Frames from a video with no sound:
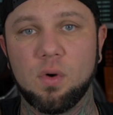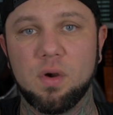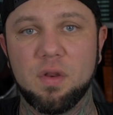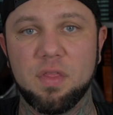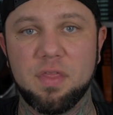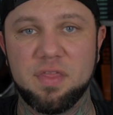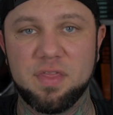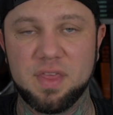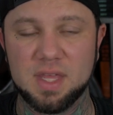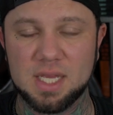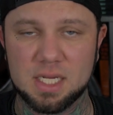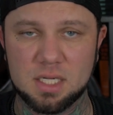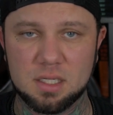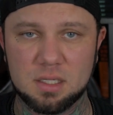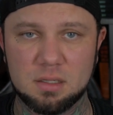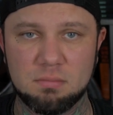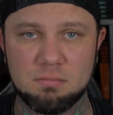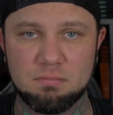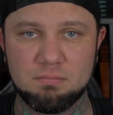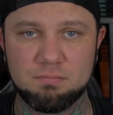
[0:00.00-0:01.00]

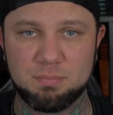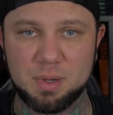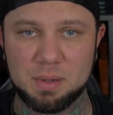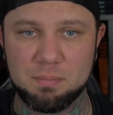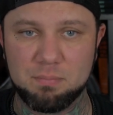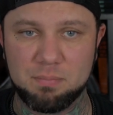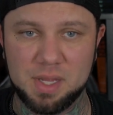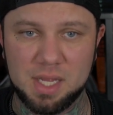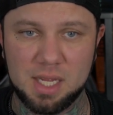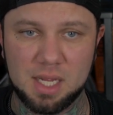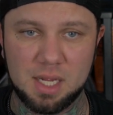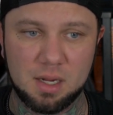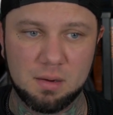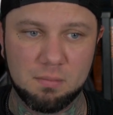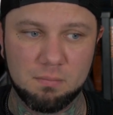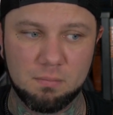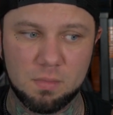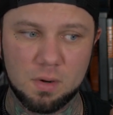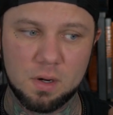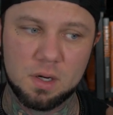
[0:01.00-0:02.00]
them, but
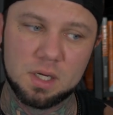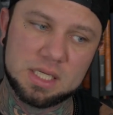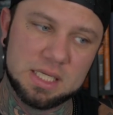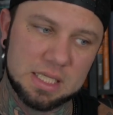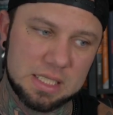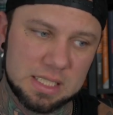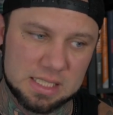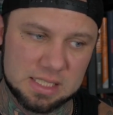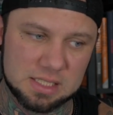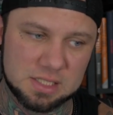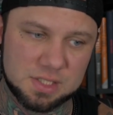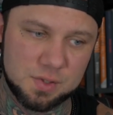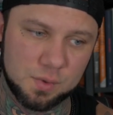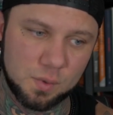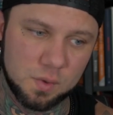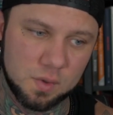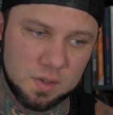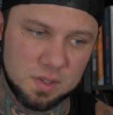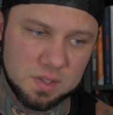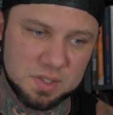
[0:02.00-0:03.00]
being marketed
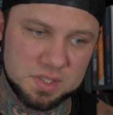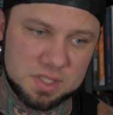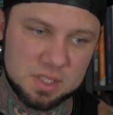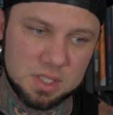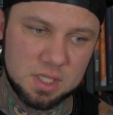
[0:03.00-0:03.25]
towards,